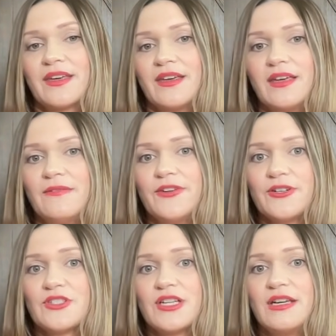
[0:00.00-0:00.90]
if
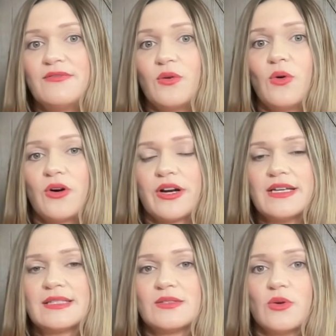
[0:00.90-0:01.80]
your T4
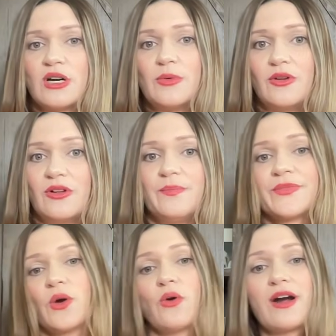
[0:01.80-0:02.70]
is normal
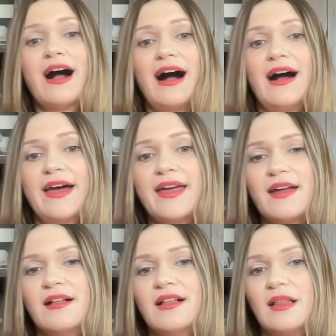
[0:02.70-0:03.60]
or high,
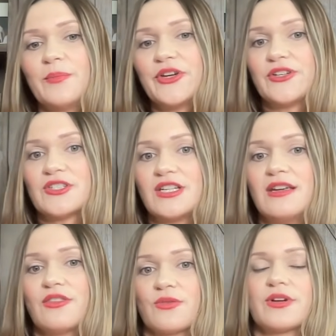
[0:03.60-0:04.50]
but your
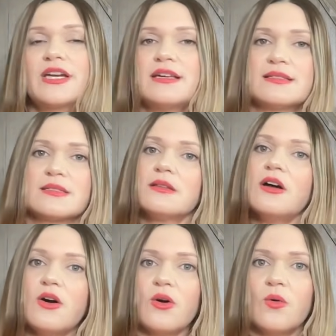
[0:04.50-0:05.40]
T3 is
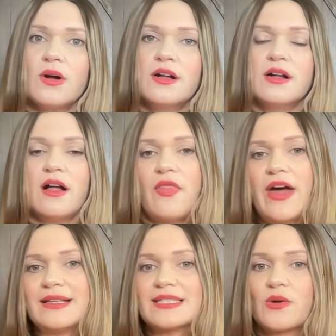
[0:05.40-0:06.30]
low,
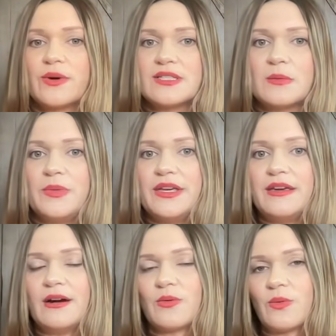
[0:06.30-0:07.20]
that's going to
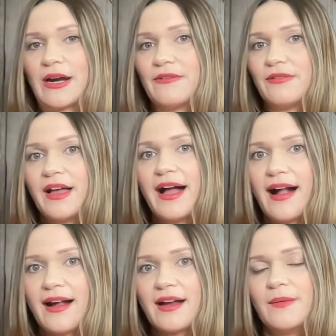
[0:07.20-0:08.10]
be a red
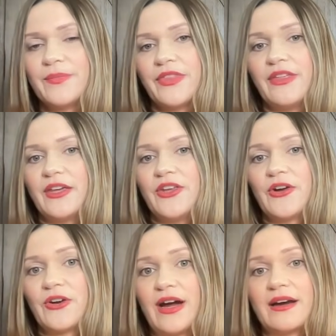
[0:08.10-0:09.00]
flag that
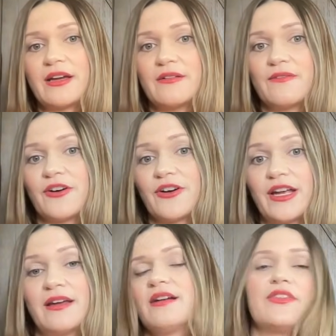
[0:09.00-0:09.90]
you're not
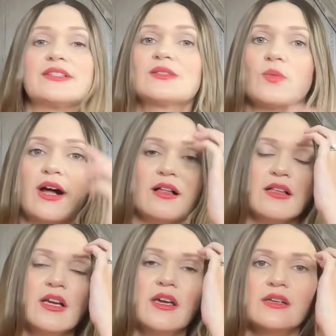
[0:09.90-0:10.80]
converting this well.
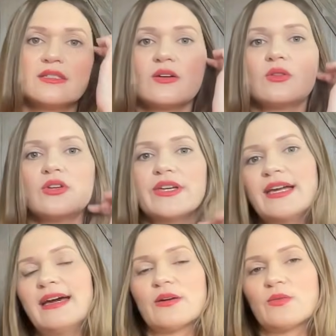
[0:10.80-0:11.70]
So, looking
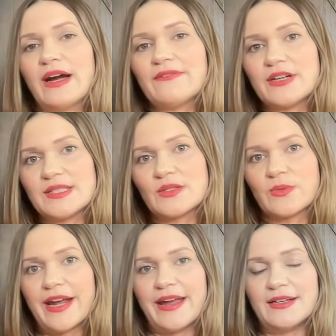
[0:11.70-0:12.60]
at a reference
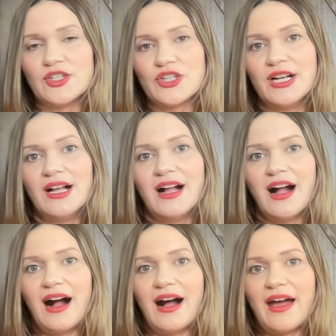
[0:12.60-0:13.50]
range,
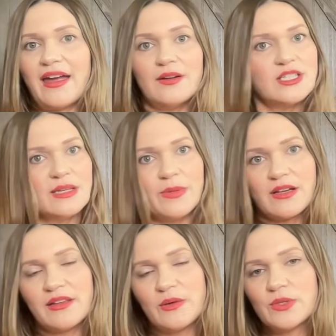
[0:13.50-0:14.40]
I
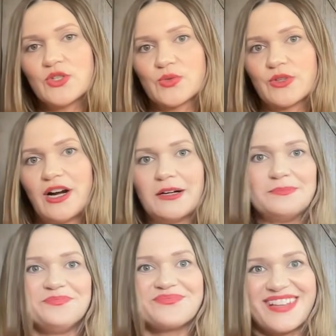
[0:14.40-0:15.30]
typically would draw
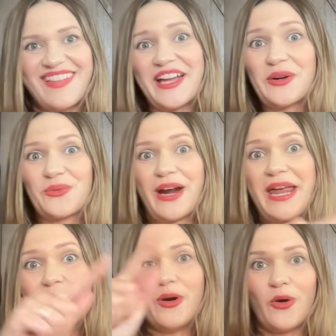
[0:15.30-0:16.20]
like a
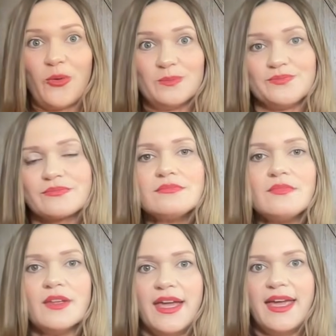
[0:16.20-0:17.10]
rainbow
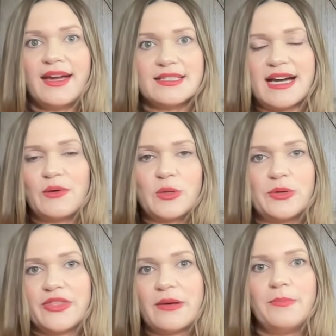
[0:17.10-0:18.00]
and I would
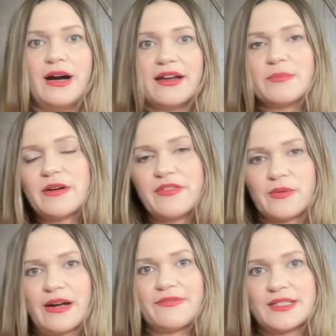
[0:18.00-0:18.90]
put the bottom of the
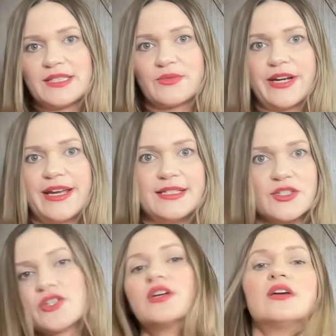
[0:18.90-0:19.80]
reference
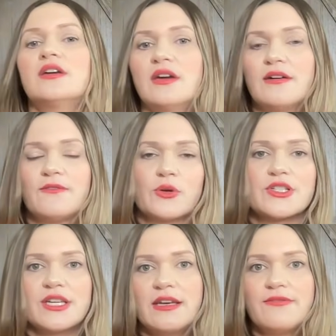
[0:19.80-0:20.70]
range for
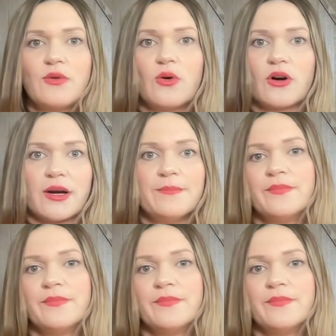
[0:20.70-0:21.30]
T4